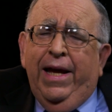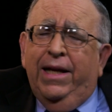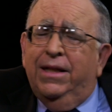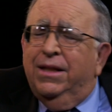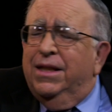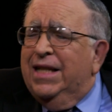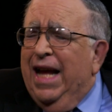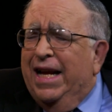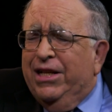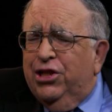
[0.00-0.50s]

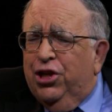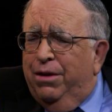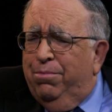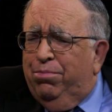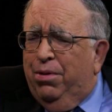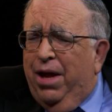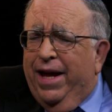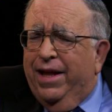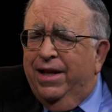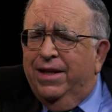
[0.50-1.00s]
essentially
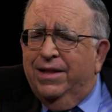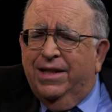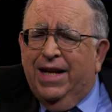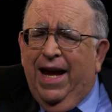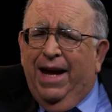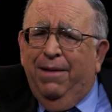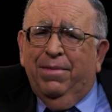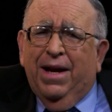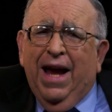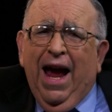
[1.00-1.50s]
playing the
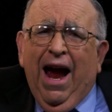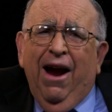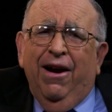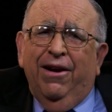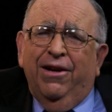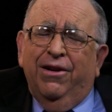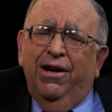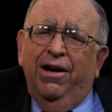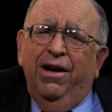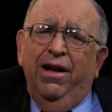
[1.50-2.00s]
same
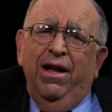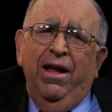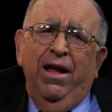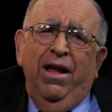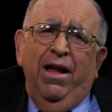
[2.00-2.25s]
character.